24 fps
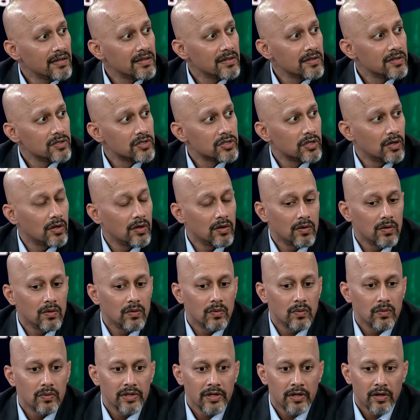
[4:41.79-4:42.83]
So,
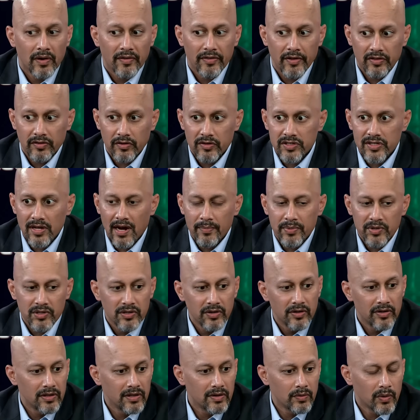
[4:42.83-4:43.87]
you know, I think there's an
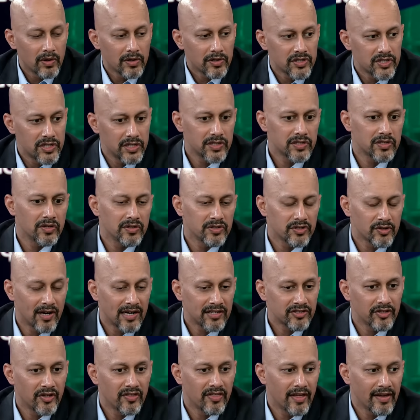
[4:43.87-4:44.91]
opportunity where CISOs are
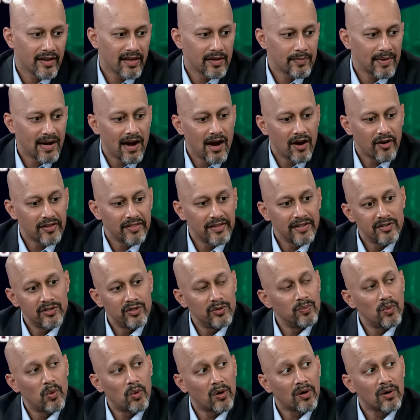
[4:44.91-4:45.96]
actually thinking about how can they do
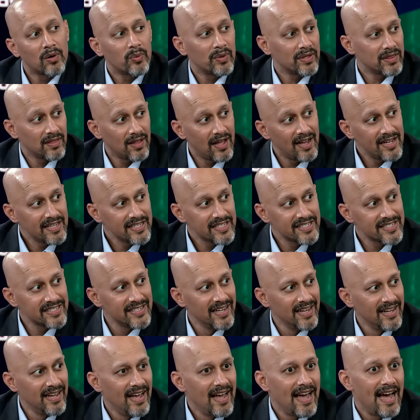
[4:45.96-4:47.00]
more with less
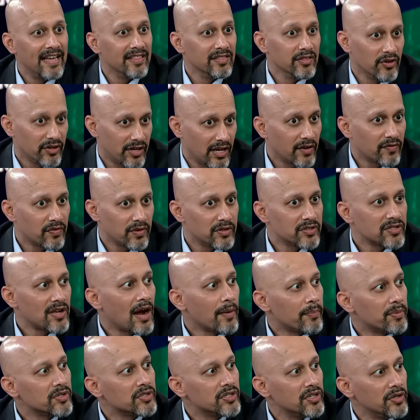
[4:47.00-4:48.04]
and looking for those
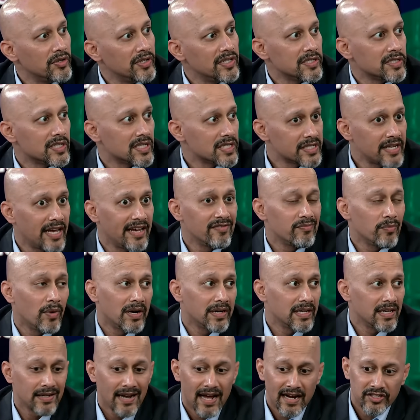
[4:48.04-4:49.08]
opportunities to save
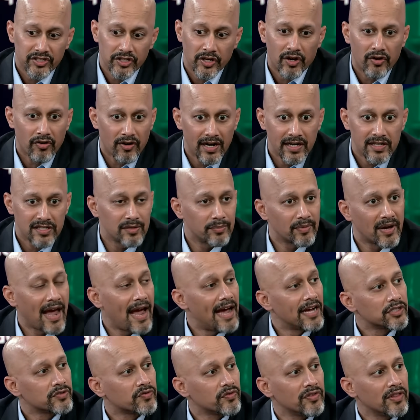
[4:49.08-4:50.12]
money and actually create some
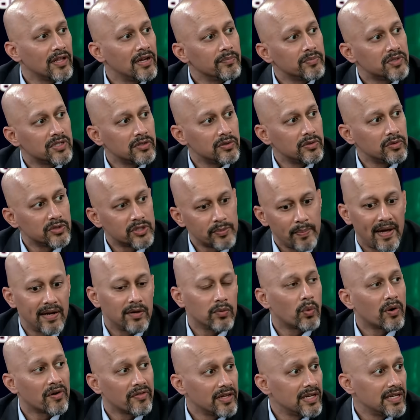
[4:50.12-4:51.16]
cash for them to spend
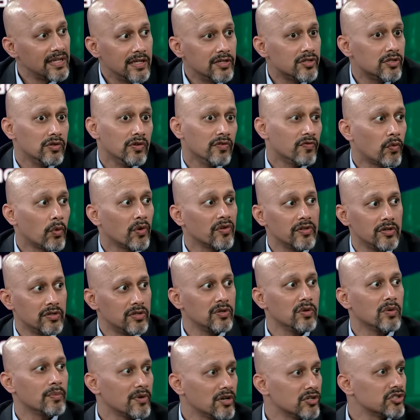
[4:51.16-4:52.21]
where they need to for the
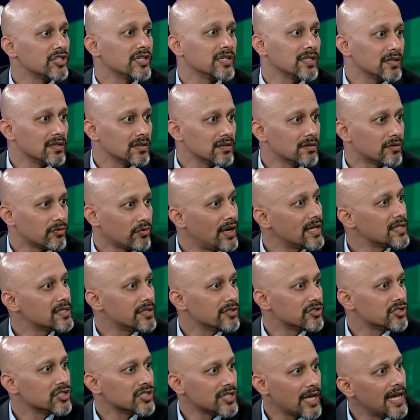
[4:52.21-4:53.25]
new emerging threats
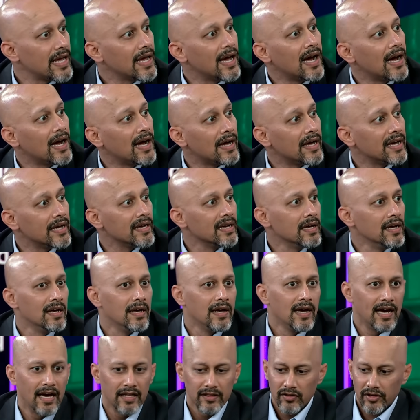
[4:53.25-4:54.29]
such as AI
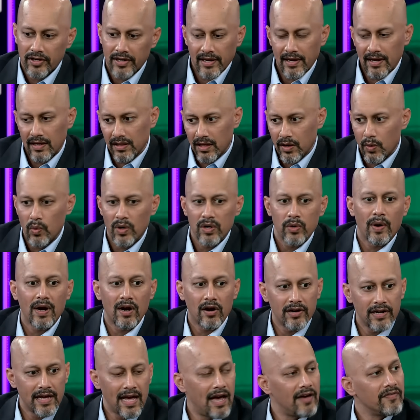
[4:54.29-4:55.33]
and looking at like, what do I
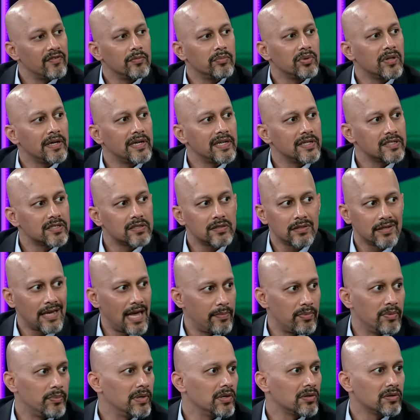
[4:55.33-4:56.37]
already have in place
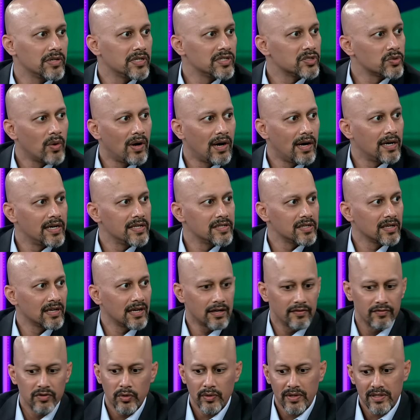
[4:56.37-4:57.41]
capabilities wise and kind
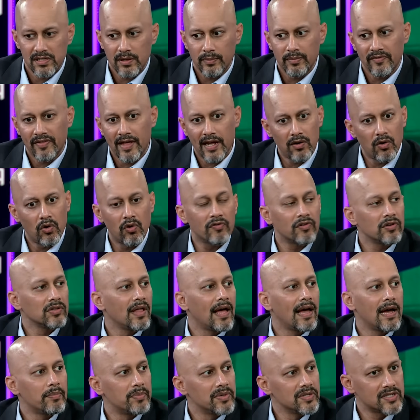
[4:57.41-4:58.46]
of doing some of that
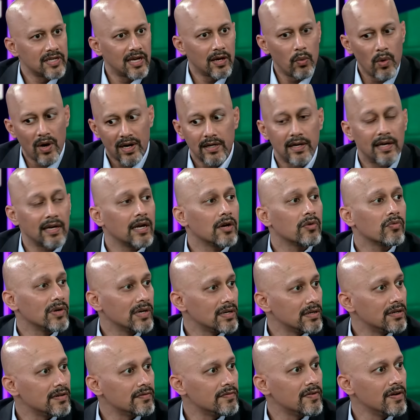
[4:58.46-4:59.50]
overlap and saying, what can I get rid
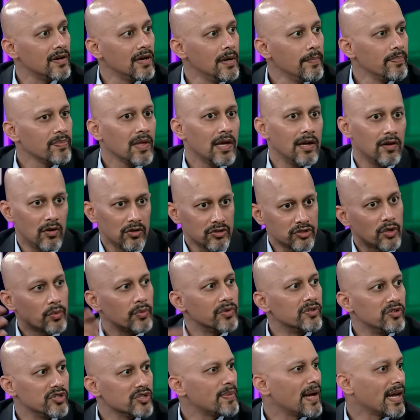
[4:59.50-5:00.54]
of and also
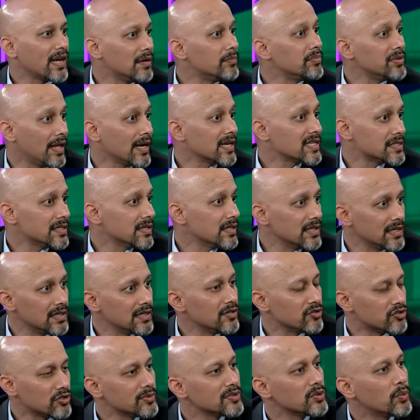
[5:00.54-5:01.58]
reduce my complexity in
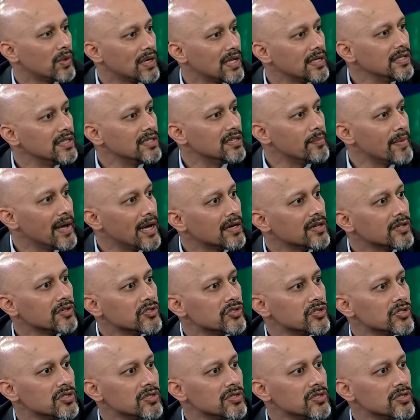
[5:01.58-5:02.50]
terms of what I need to manage?